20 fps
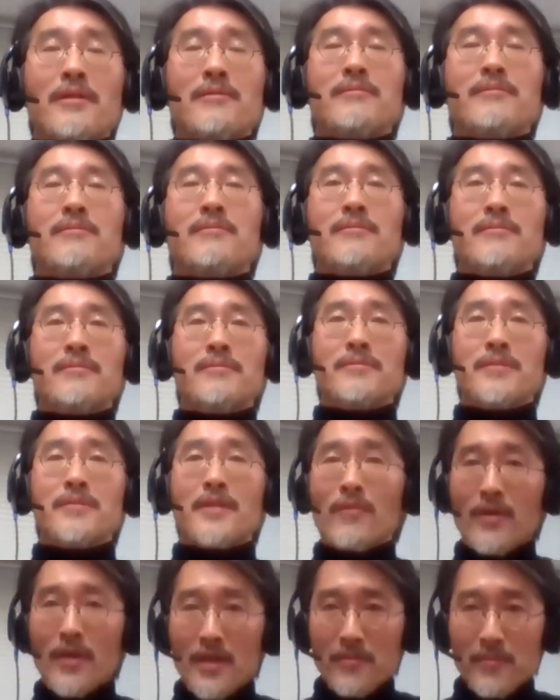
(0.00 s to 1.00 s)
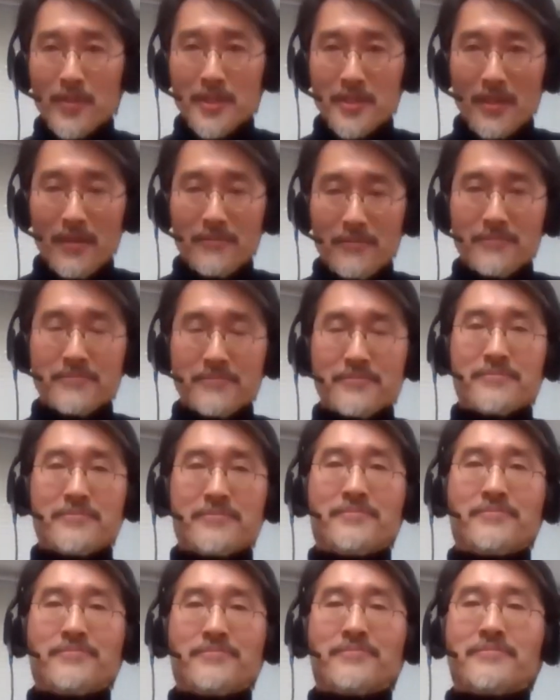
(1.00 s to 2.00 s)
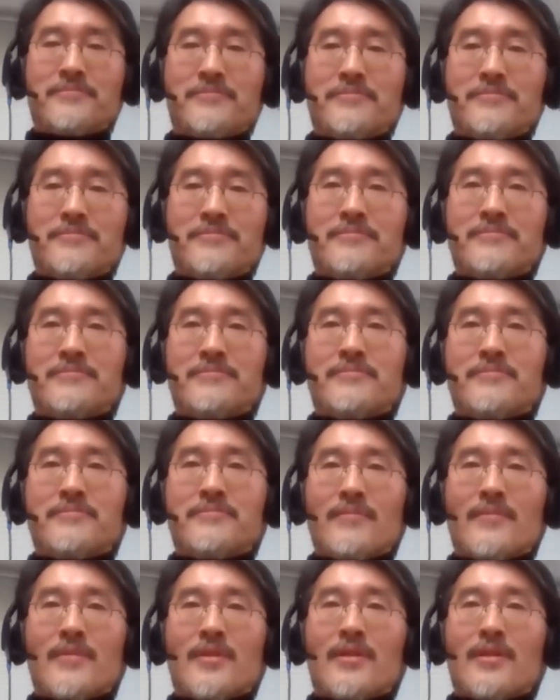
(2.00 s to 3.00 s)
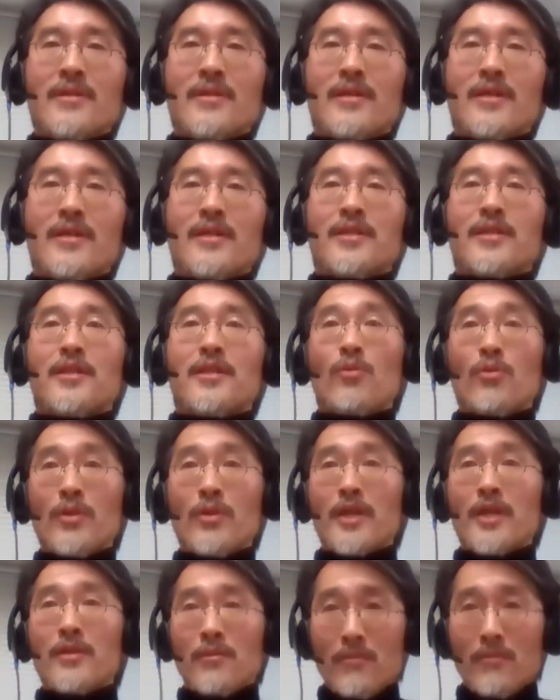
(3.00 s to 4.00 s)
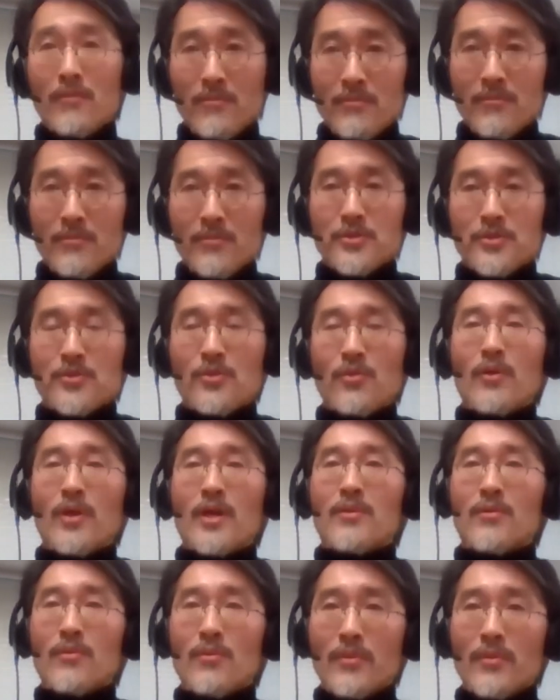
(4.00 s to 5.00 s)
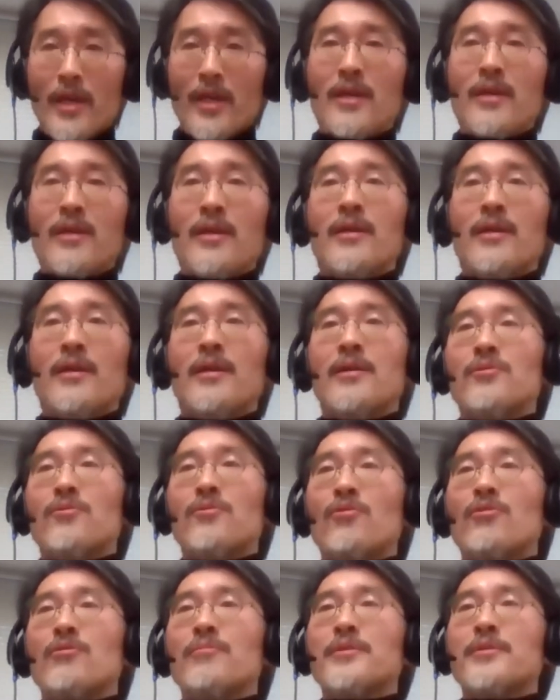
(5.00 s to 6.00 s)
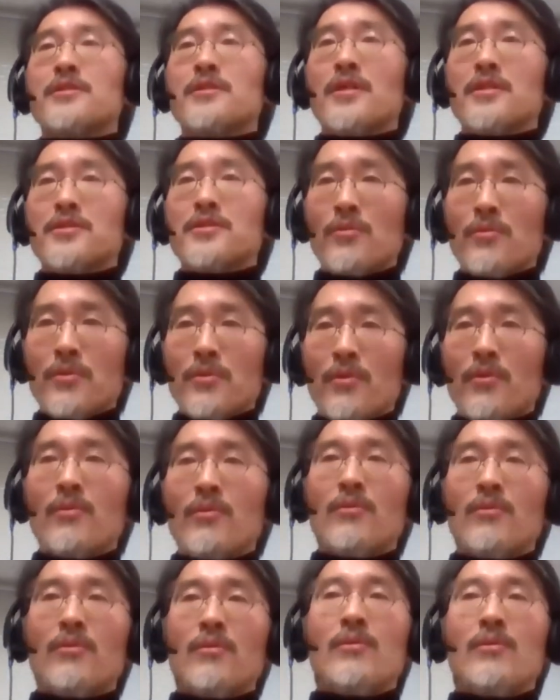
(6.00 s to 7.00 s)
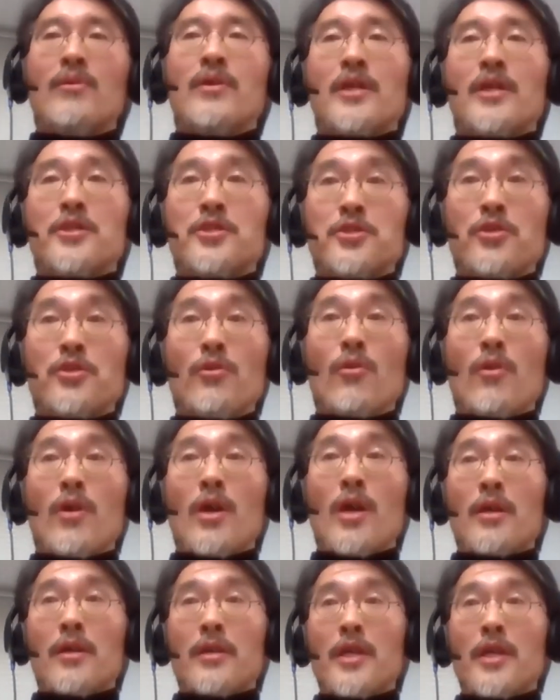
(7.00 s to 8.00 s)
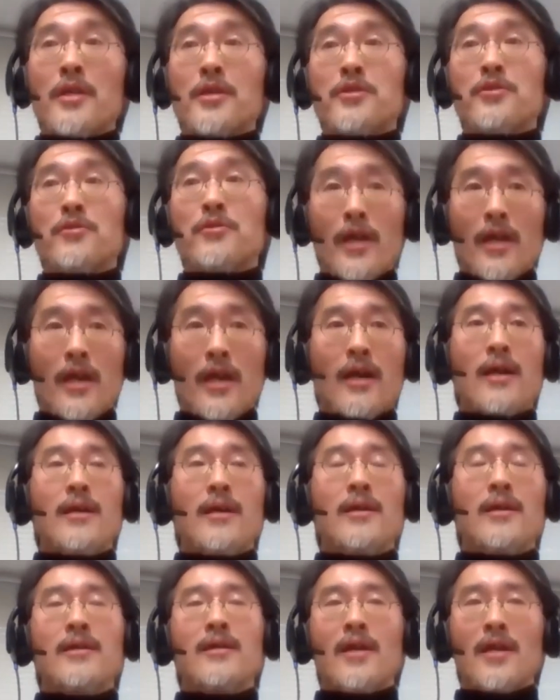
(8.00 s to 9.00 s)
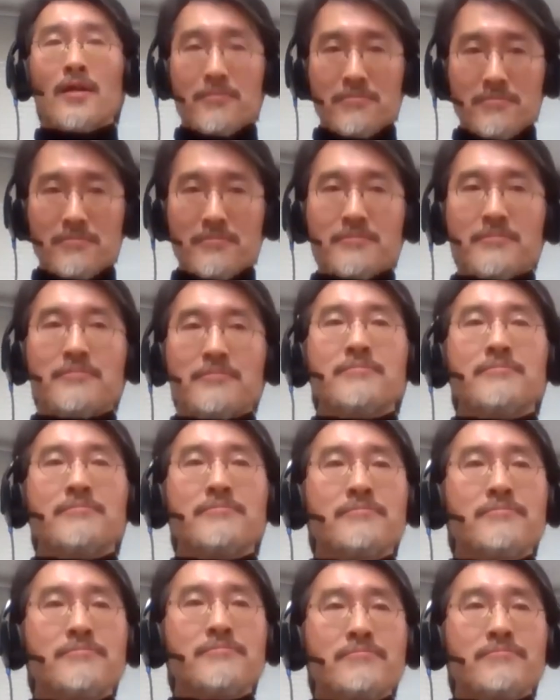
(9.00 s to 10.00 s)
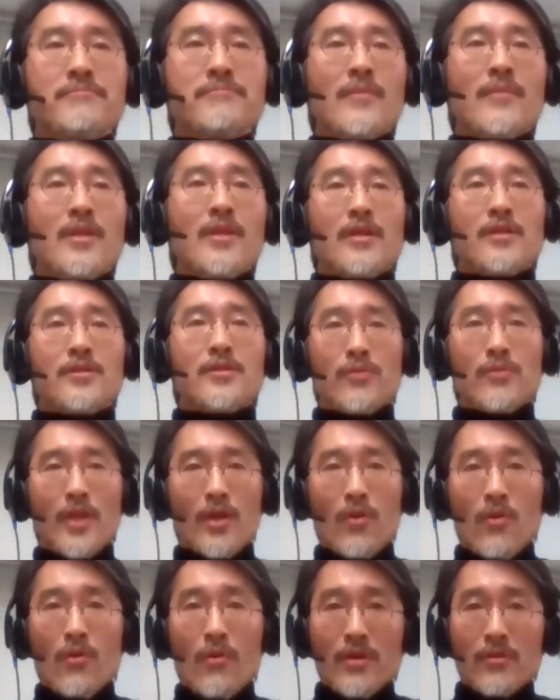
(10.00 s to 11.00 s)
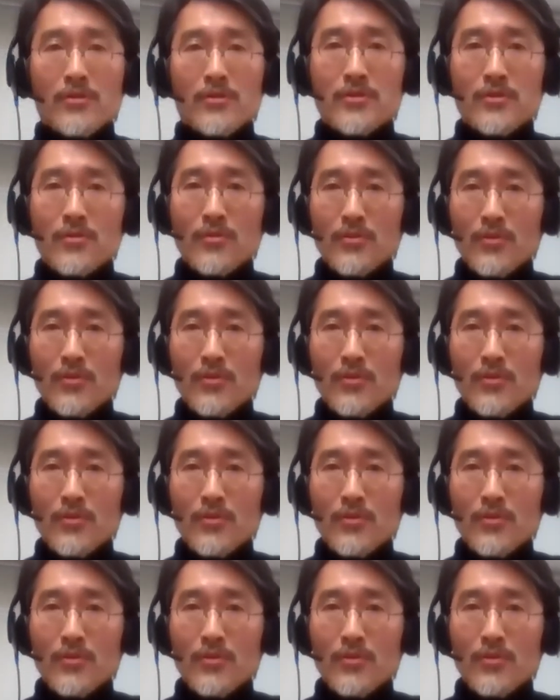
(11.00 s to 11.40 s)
I was uh, wondering whether I was uh, ignored, um, but uh, one day he called me. there is the the research of the